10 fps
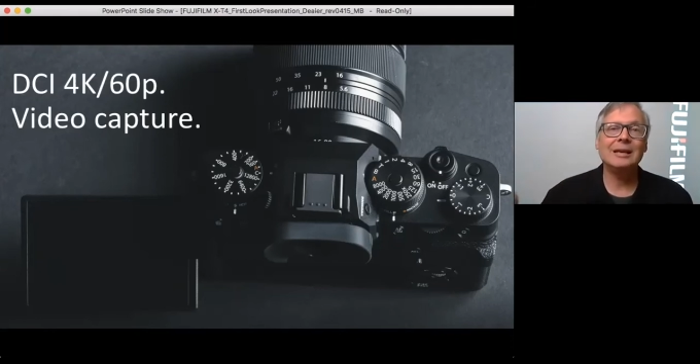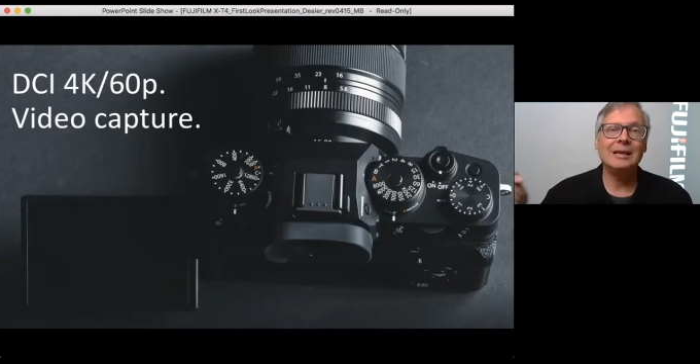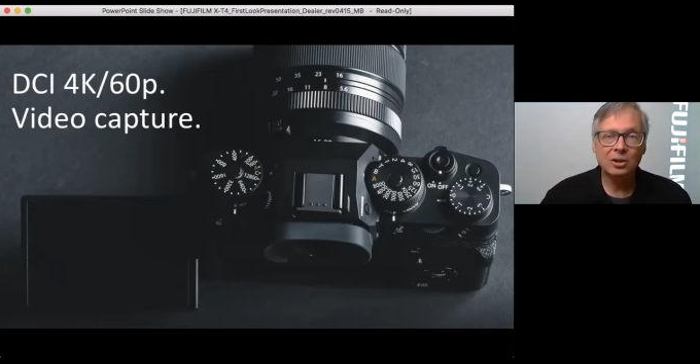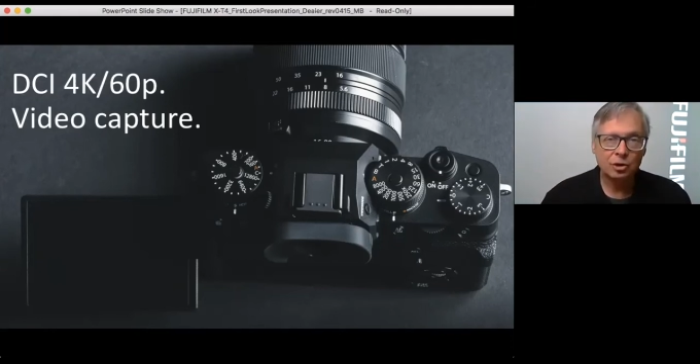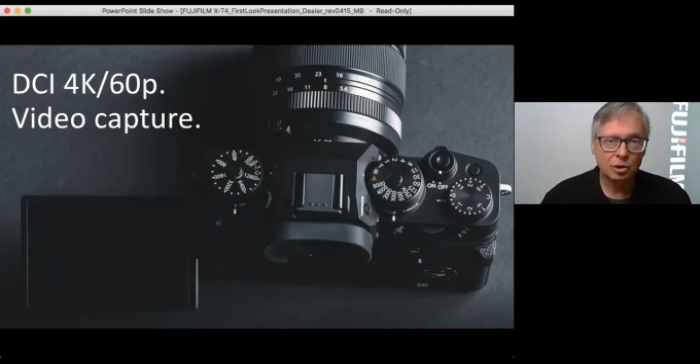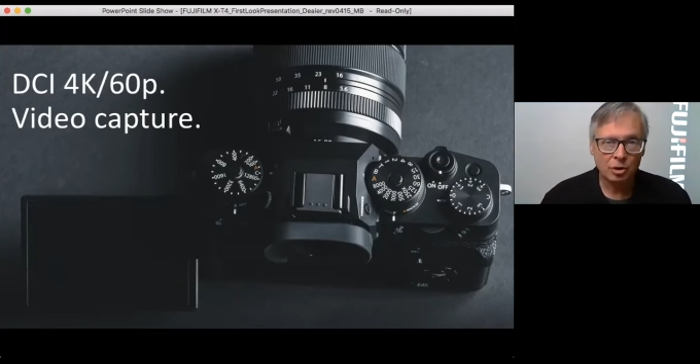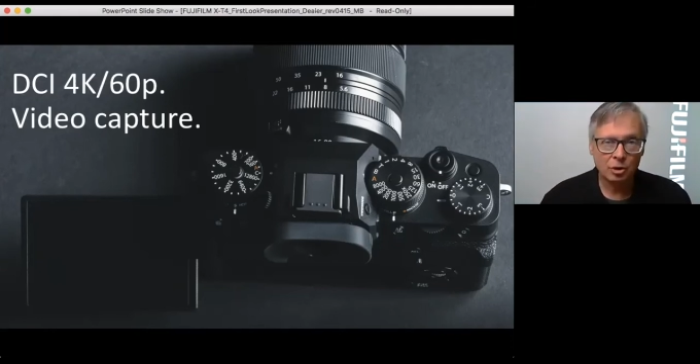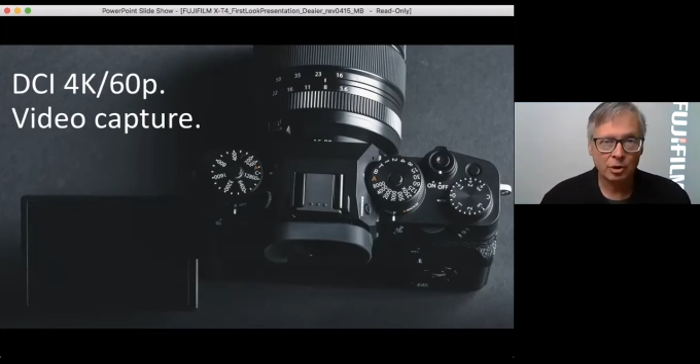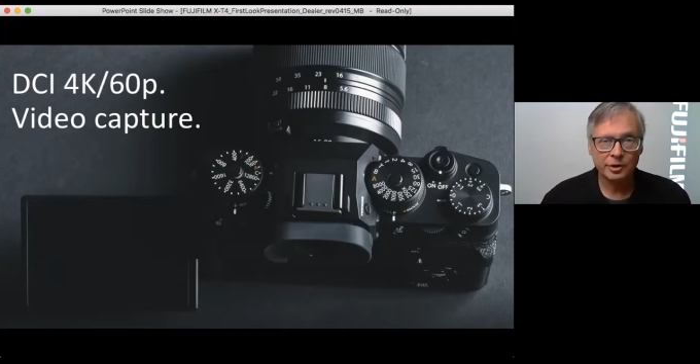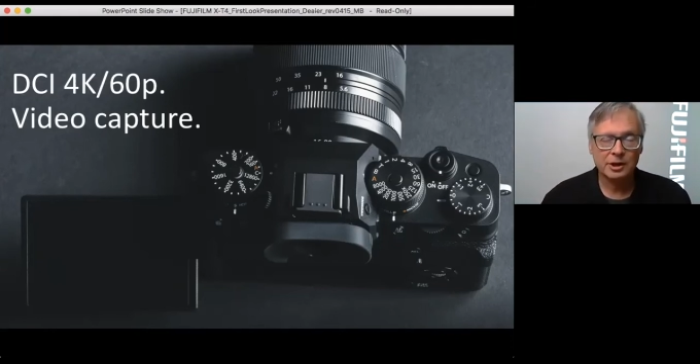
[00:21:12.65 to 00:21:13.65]

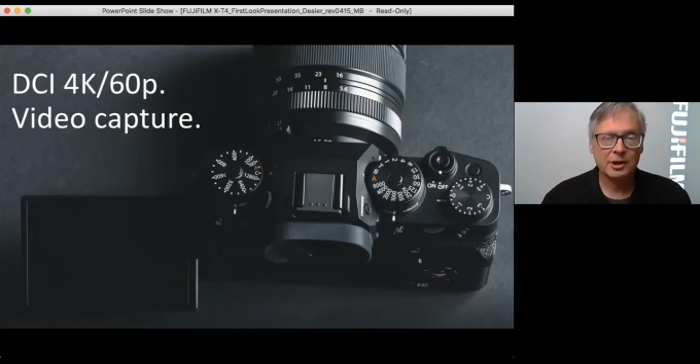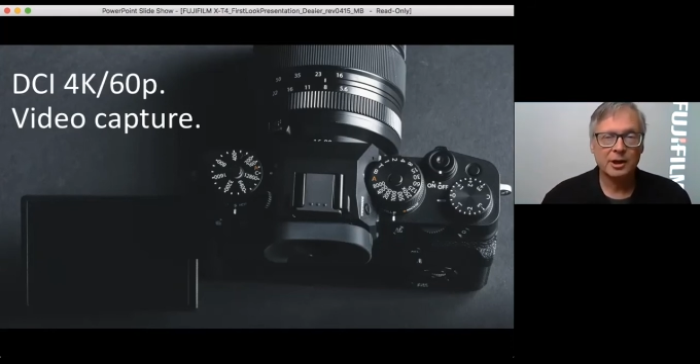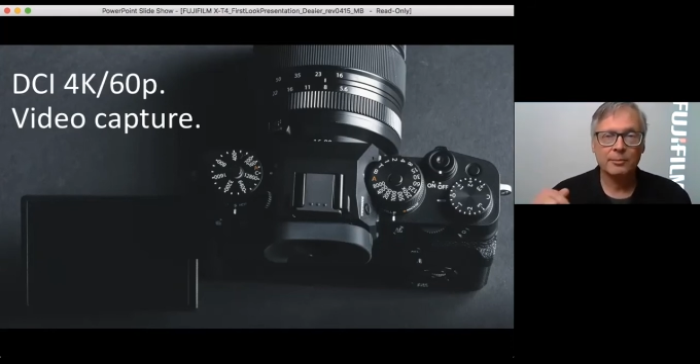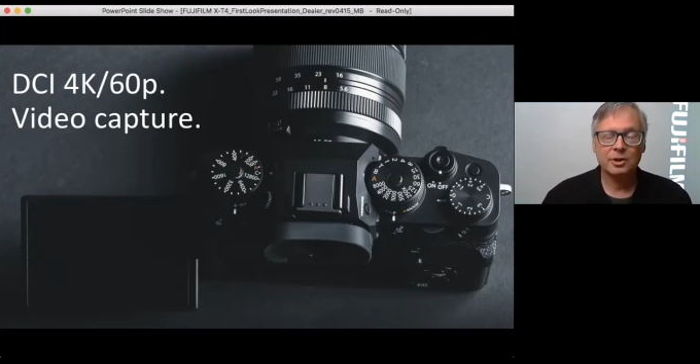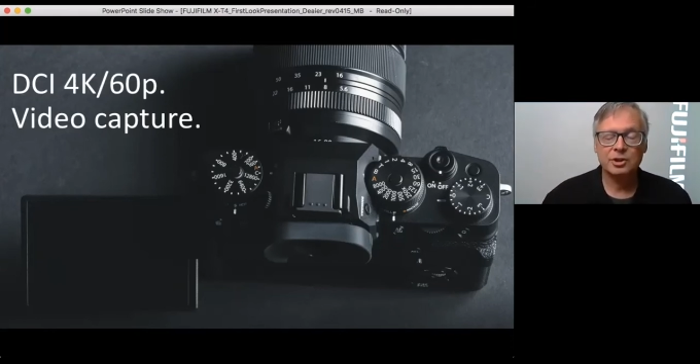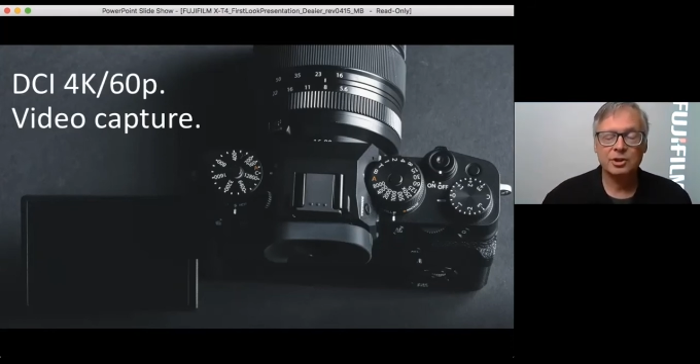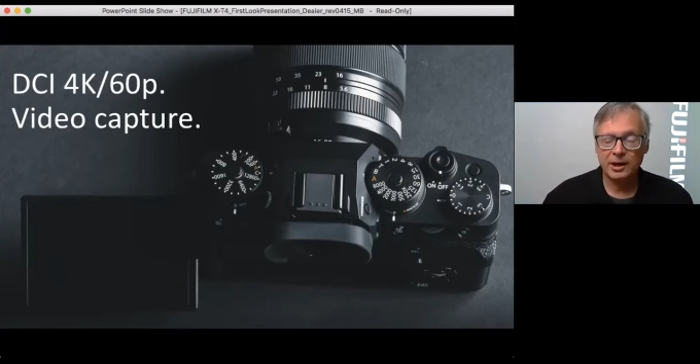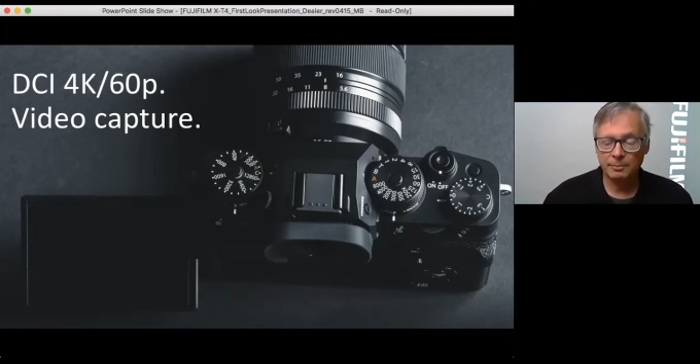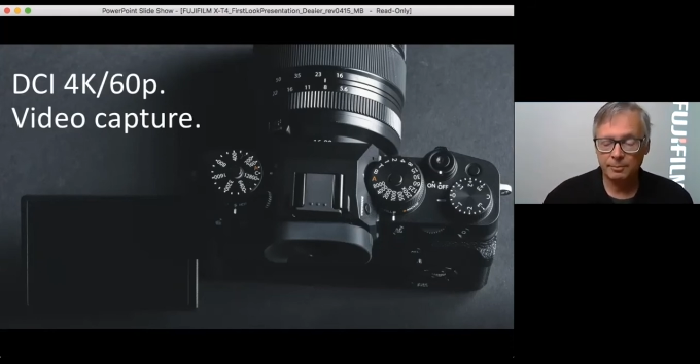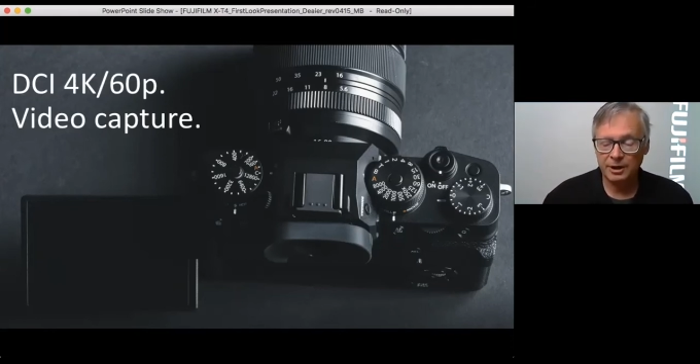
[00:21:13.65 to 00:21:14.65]
internal on the camera,
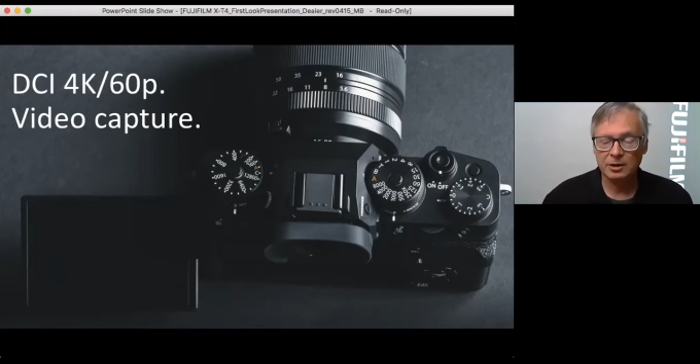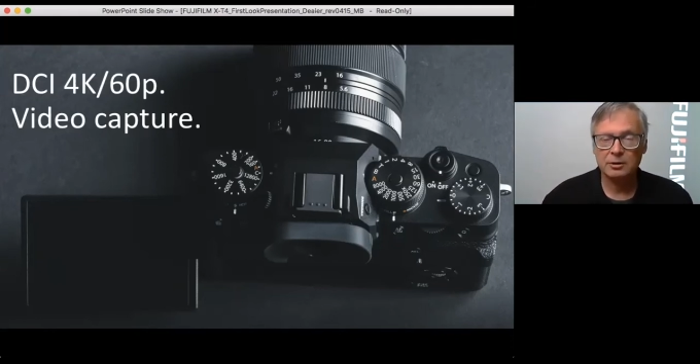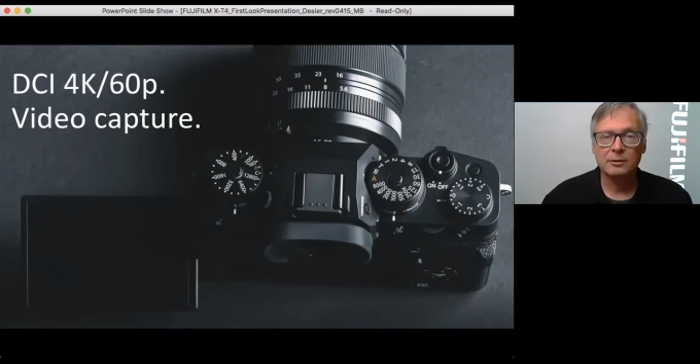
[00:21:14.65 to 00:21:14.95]
10 bit.